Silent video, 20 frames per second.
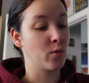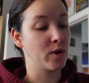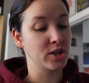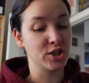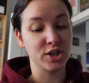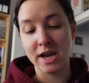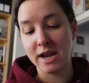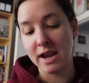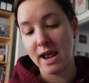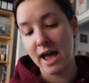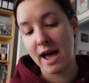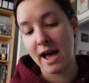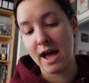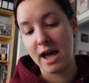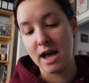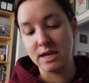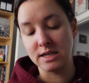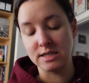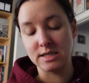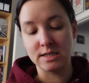which it
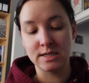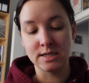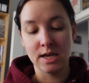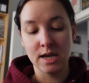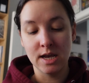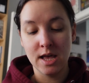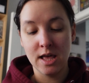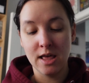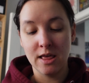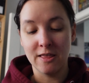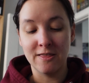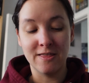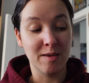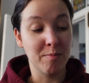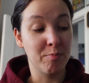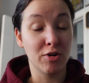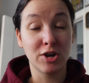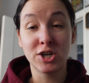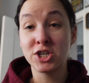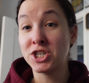has the
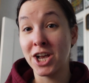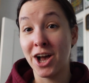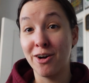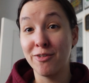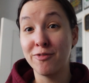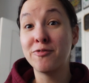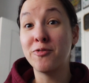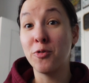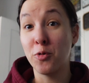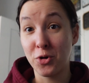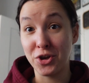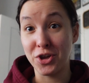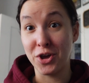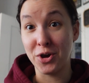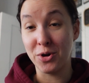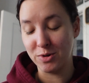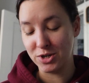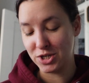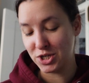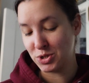bookshelf for
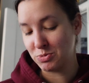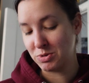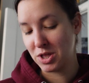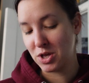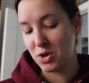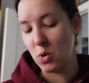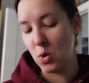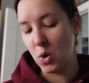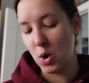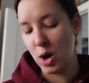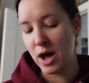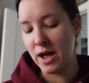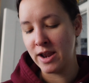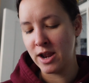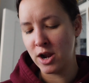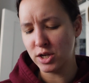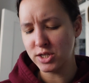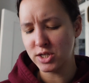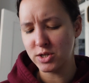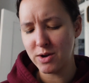you, which is really cool. And
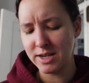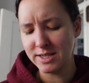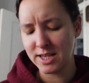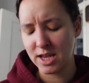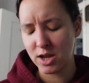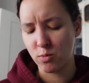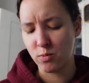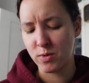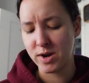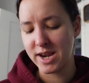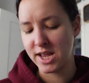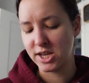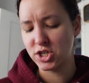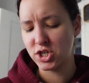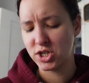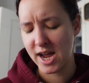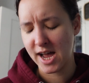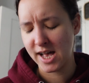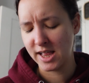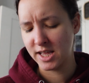it also has like a reading
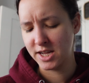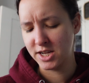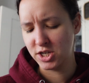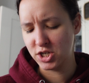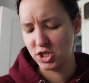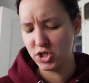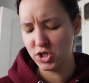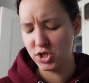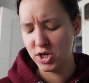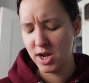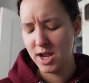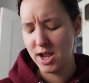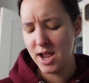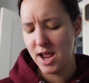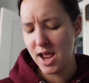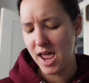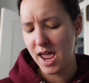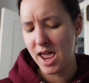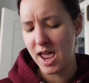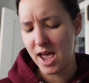challenge
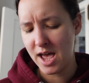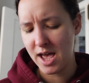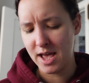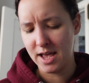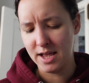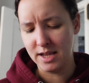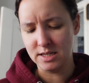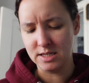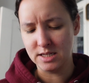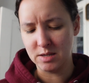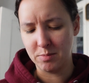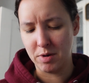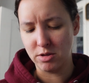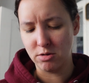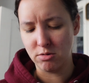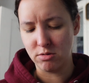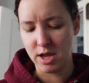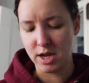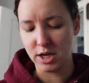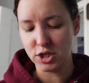and some
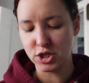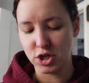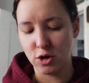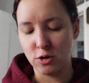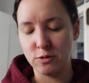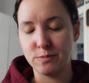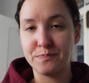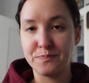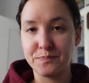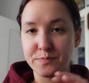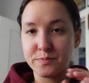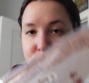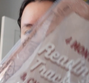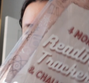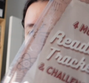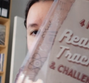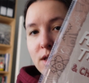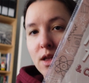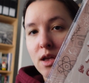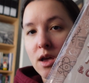other things. So
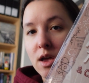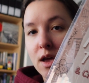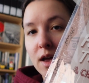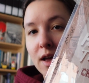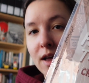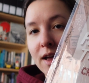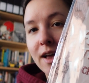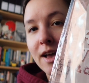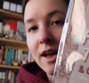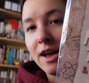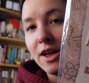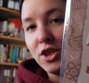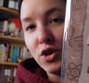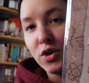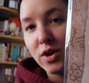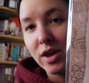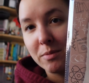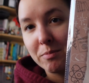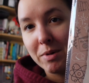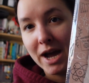
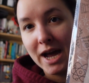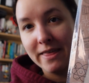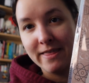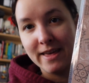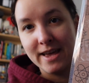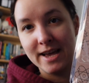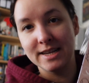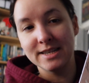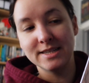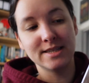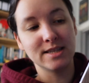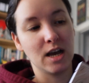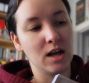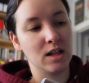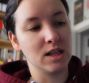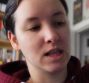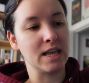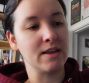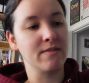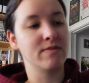you can buy this.
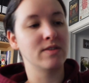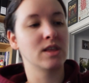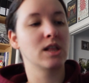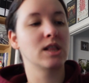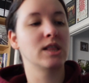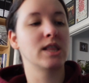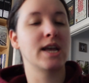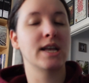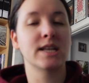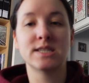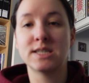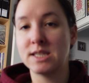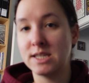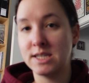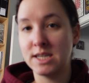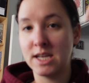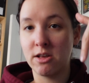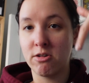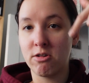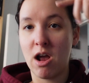I'll leave the link to the
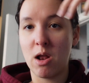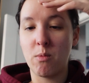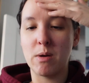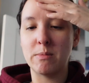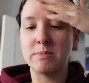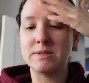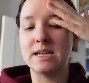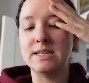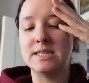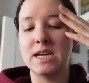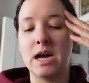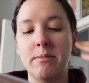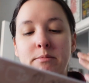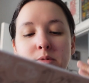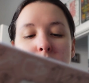Daily Grind website down